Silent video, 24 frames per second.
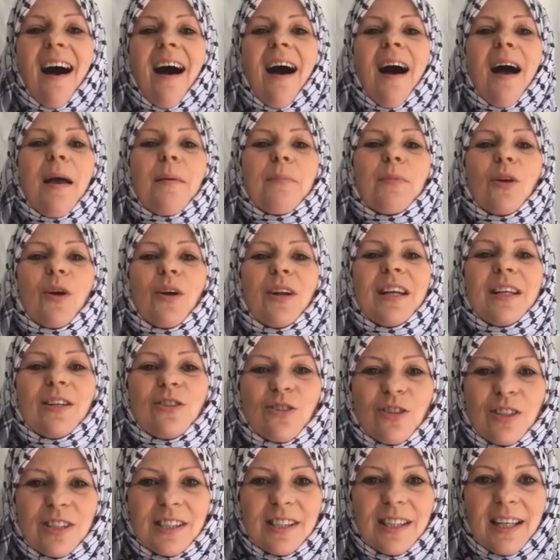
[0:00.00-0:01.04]
I'm not
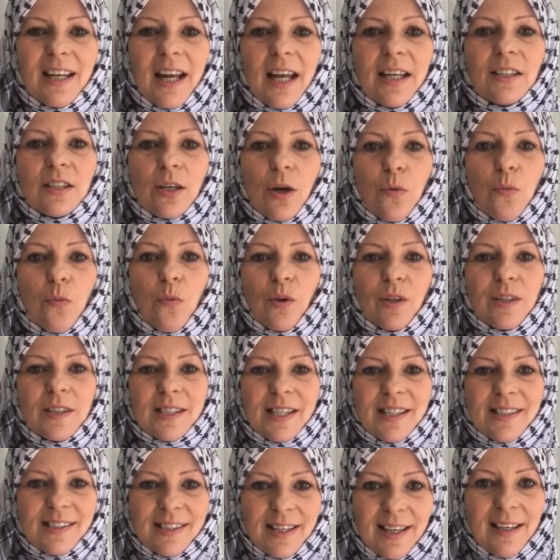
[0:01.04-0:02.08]
interested. I don't want
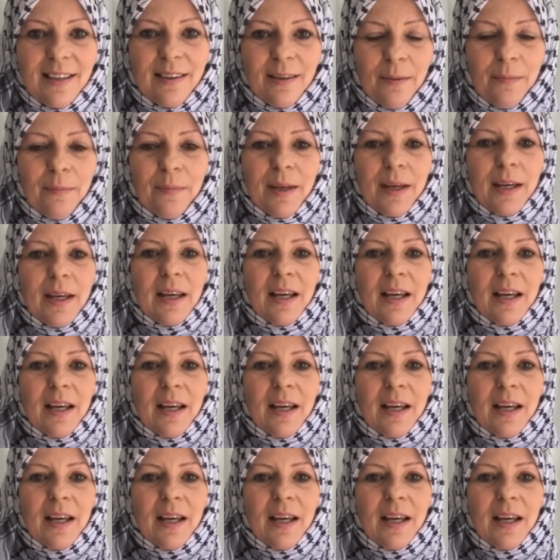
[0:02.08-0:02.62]
to see them.